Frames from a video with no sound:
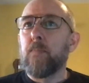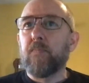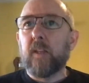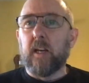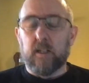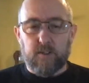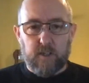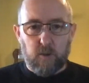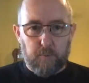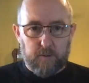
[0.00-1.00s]
kind of set
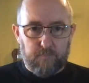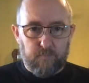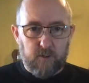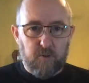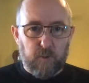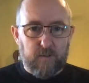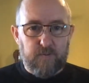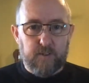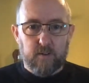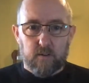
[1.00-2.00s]
up a
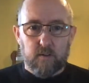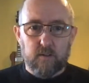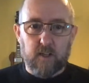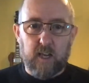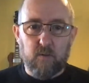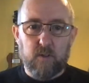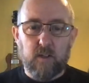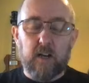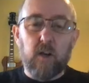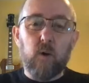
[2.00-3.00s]
Zwift account.
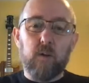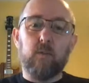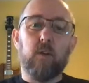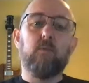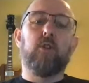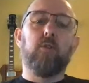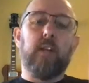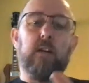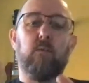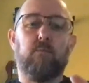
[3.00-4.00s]
I know, don't tune
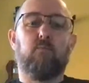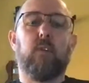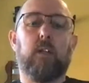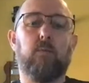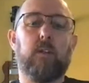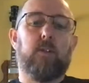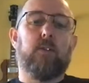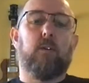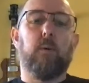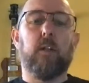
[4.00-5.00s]
out. Really, really
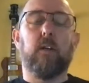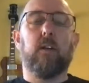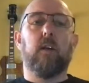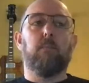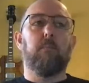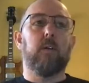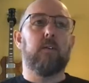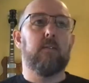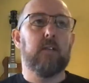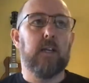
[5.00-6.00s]
sorry about that. Yeah, but
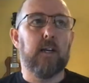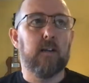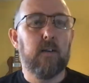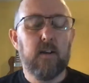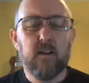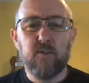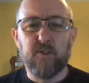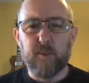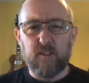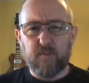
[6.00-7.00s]
yeah,
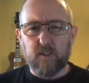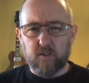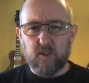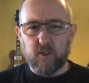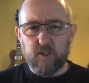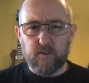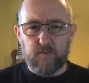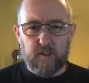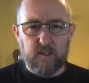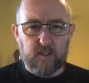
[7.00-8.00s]
Zwift just as a
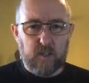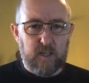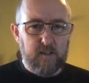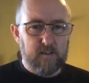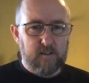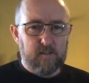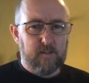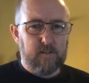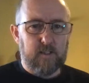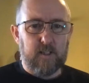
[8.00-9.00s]
fitness thing.
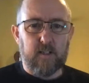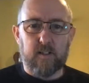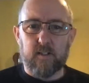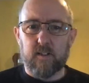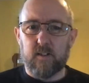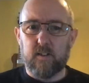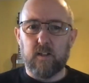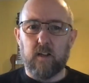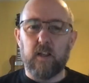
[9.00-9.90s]
And I